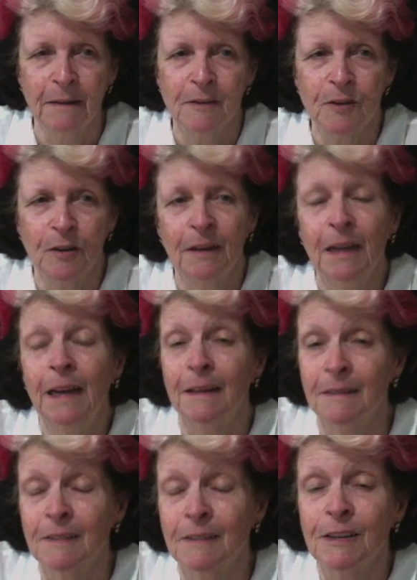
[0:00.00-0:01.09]
So it's
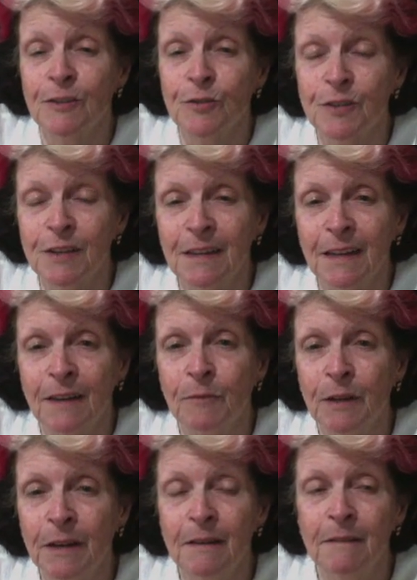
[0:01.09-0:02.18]
just interesting that
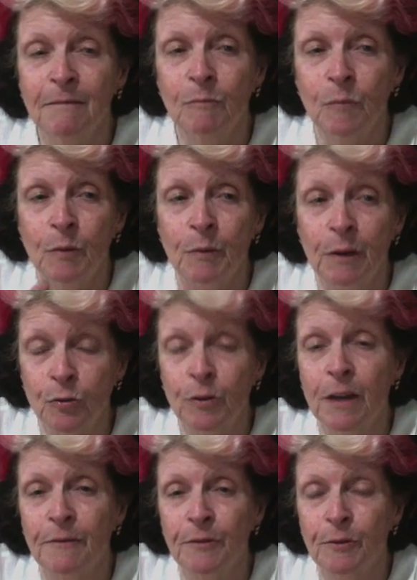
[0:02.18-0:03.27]
when we're
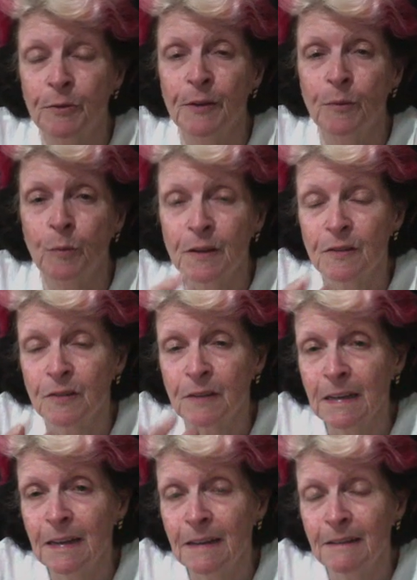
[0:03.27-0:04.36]
looking for rhythm, we
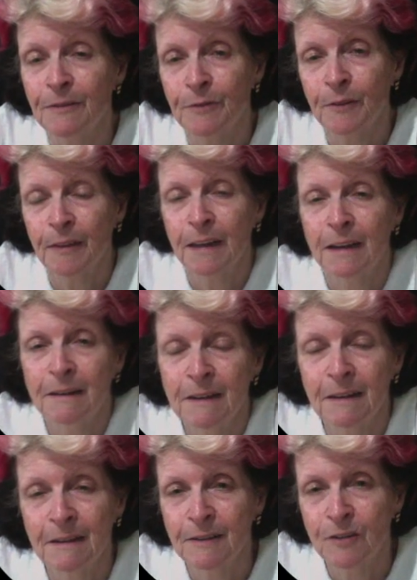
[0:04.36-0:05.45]
see different things in a
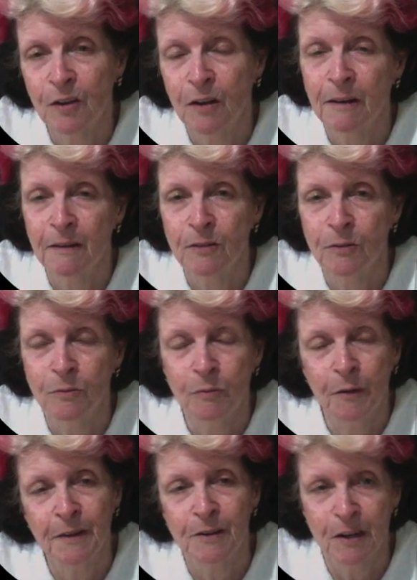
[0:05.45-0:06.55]
design to what
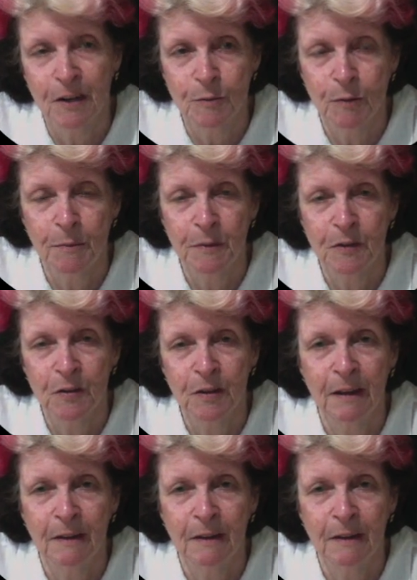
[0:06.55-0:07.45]
the judge might be seeing.